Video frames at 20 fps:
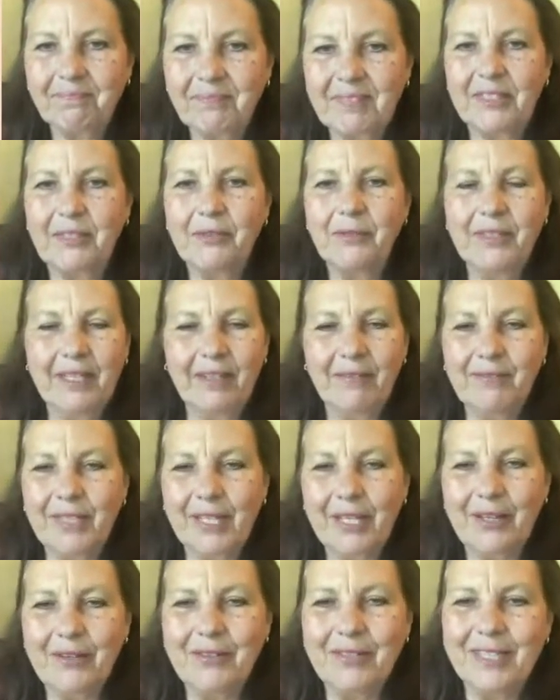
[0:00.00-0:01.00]
You love
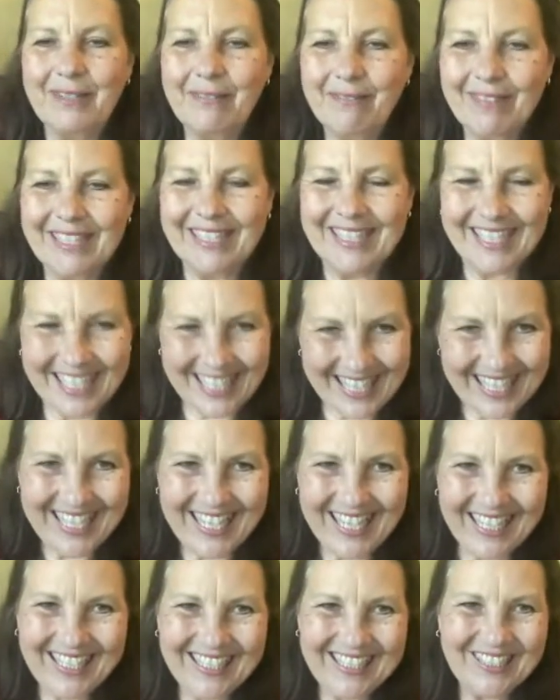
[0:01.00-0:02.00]
to use everything.
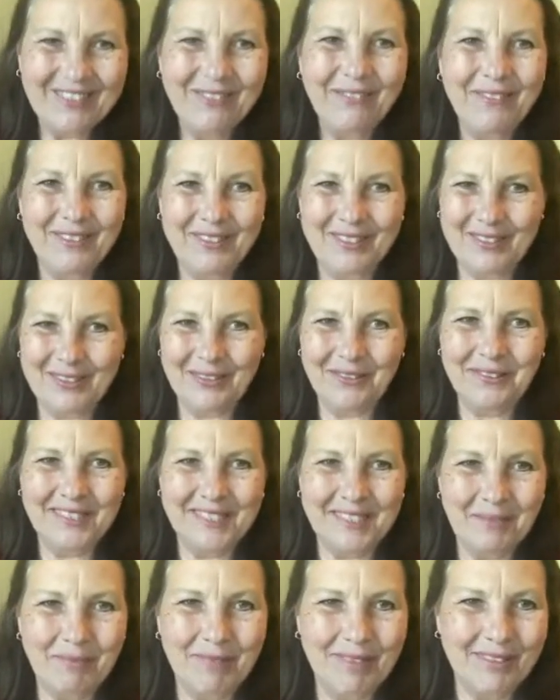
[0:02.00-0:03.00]
Yes, we're so
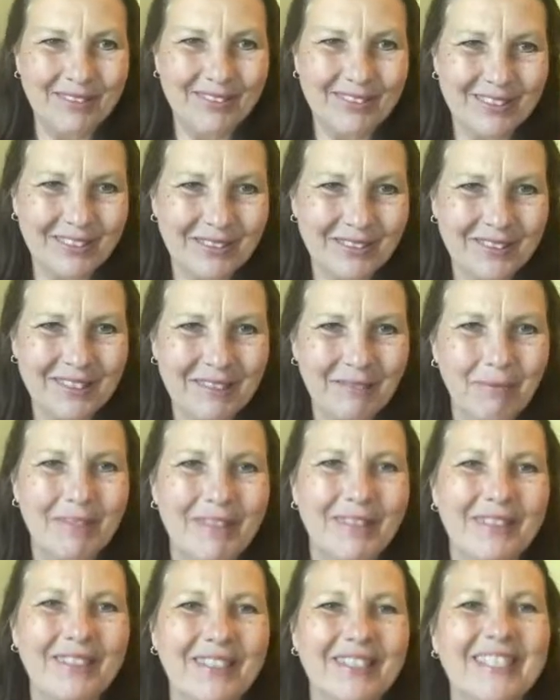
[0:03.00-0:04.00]
similar, so
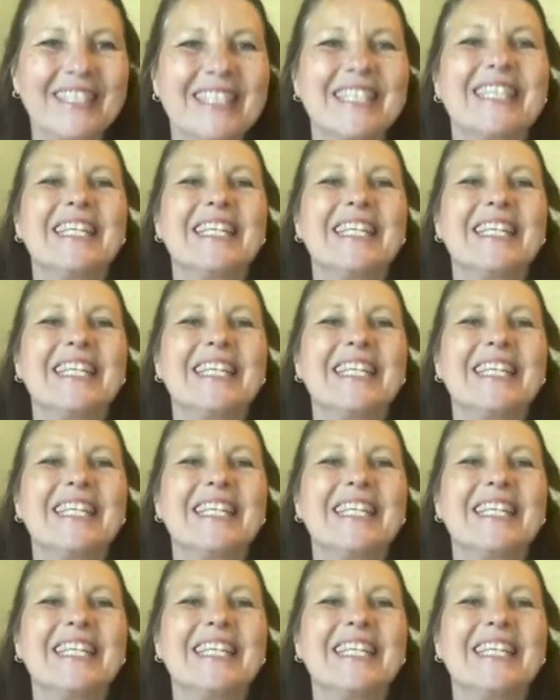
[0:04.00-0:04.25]
similar.